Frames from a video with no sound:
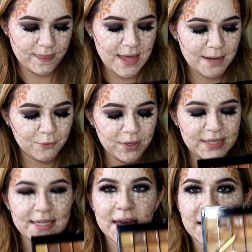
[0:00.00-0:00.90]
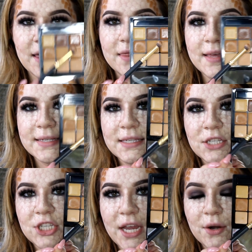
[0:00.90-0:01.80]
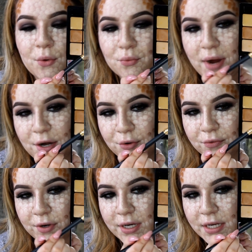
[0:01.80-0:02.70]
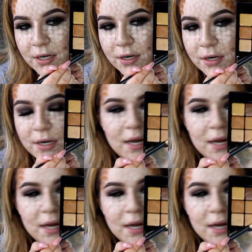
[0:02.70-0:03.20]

Then I'm going to take this shade right over here.